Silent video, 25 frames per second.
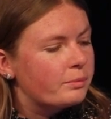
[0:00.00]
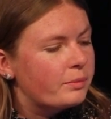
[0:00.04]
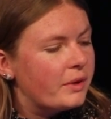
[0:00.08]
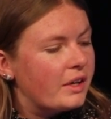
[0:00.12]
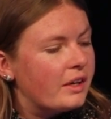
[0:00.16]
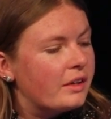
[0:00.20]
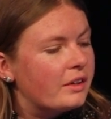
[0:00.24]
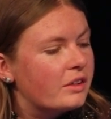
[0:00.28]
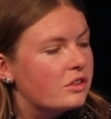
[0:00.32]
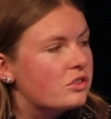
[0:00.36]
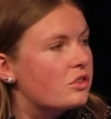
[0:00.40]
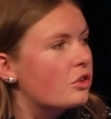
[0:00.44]

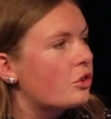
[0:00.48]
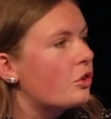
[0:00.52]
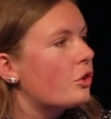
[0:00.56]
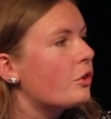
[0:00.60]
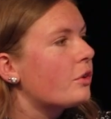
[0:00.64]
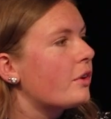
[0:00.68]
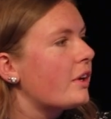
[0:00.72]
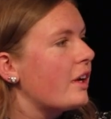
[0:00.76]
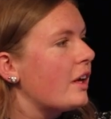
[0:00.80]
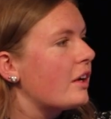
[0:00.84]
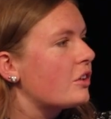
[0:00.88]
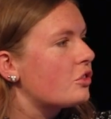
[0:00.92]
being a
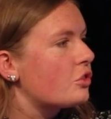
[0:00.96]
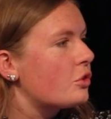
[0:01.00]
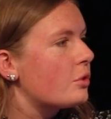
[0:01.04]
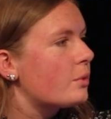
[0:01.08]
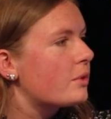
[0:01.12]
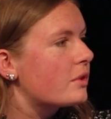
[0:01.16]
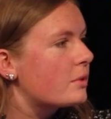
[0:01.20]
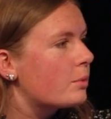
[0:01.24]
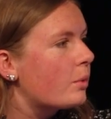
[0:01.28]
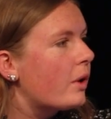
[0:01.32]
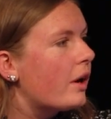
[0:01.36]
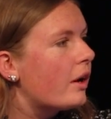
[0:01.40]
security
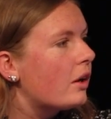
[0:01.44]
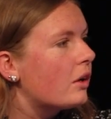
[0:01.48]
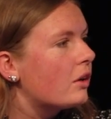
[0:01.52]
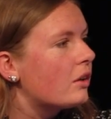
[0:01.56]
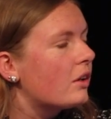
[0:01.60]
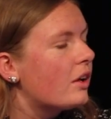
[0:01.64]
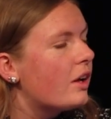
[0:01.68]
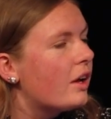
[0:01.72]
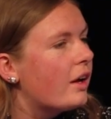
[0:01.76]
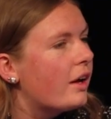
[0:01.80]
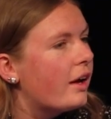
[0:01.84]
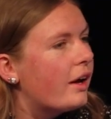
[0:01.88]
issue as
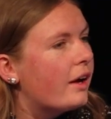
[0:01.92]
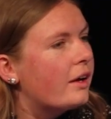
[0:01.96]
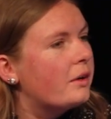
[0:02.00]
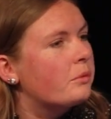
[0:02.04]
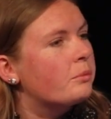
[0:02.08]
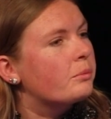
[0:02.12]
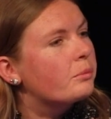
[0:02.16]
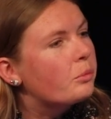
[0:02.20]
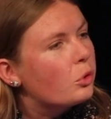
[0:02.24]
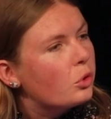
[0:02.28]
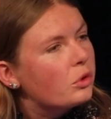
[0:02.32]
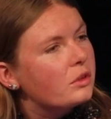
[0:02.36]
well.
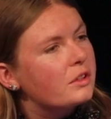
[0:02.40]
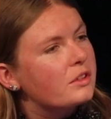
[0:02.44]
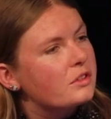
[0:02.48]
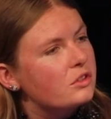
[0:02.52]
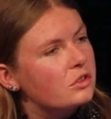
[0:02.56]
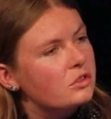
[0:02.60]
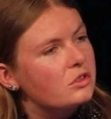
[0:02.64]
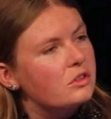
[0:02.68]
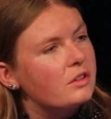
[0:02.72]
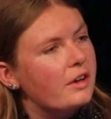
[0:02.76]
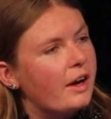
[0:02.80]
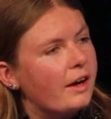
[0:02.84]
Paula,
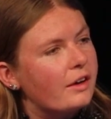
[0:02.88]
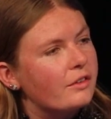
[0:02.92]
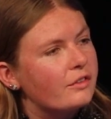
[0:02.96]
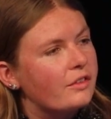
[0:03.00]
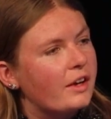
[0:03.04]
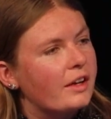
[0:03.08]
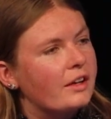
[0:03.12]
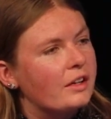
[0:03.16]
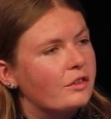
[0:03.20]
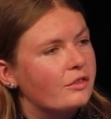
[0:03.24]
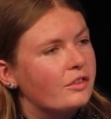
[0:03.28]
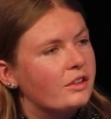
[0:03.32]
did you have
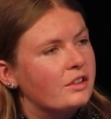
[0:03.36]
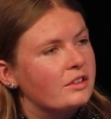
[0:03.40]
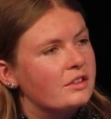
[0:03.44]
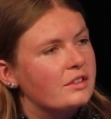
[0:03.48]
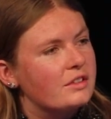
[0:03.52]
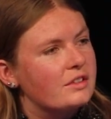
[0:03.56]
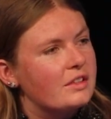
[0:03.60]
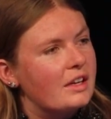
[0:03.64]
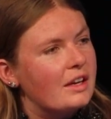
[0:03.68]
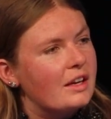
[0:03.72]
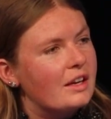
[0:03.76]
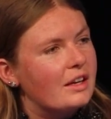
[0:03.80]
anything
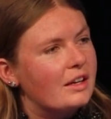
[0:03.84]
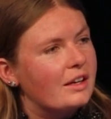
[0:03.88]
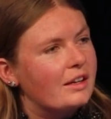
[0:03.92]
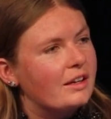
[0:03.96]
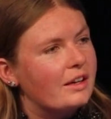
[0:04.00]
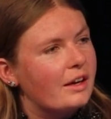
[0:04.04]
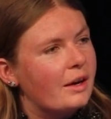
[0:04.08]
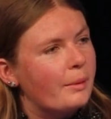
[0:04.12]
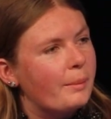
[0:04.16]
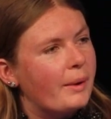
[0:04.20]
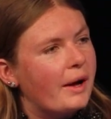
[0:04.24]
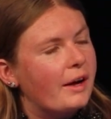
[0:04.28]
to say
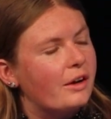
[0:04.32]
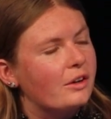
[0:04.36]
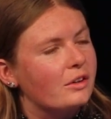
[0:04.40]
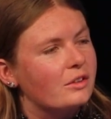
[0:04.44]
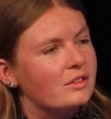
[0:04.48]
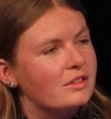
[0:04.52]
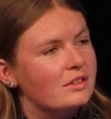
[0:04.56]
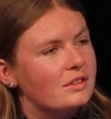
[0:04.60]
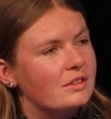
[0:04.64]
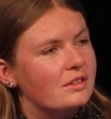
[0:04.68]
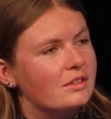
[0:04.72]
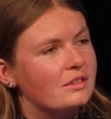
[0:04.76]

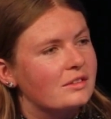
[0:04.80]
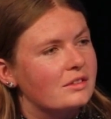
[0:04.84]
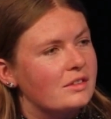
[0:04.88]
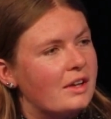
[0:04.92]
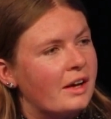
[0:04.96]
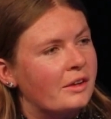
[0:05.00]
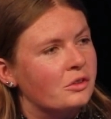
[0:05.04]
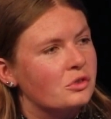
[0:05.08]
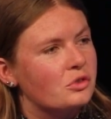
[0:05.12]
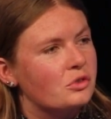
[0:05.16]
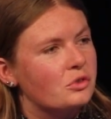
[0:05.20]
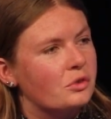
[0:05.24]
about
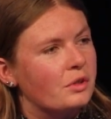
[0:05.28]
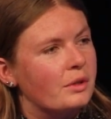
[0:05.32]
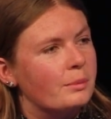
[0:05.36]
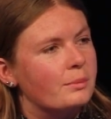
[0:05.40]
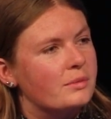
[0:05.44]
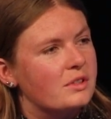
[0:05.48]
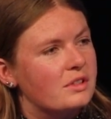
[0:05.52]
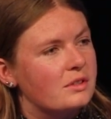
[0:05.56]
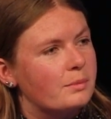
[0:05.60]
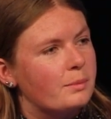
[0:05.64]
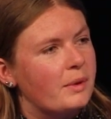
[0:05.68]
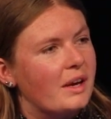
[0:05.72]

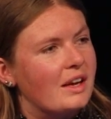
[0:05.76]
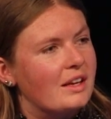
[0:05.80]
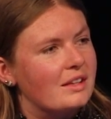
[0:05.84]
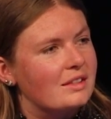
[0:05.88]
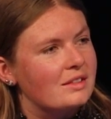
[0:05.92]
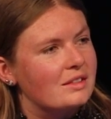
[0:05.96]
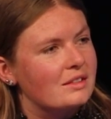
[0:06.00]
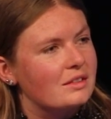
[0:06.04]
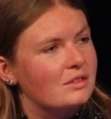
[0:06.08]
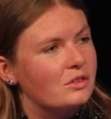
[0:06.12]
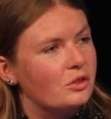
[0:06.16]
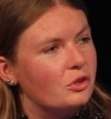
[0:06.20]
downstream
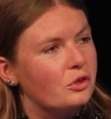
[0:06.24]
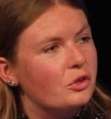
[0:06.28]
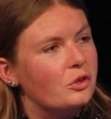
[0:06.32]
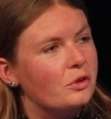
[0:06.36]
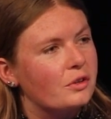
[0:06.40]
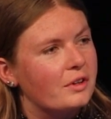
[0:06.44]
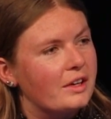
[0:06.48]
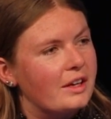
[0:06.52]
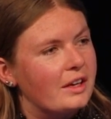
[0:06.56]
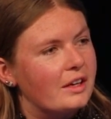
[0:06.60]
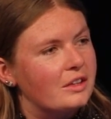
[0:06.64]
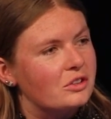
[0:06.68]
space
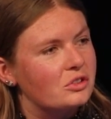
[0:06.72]
security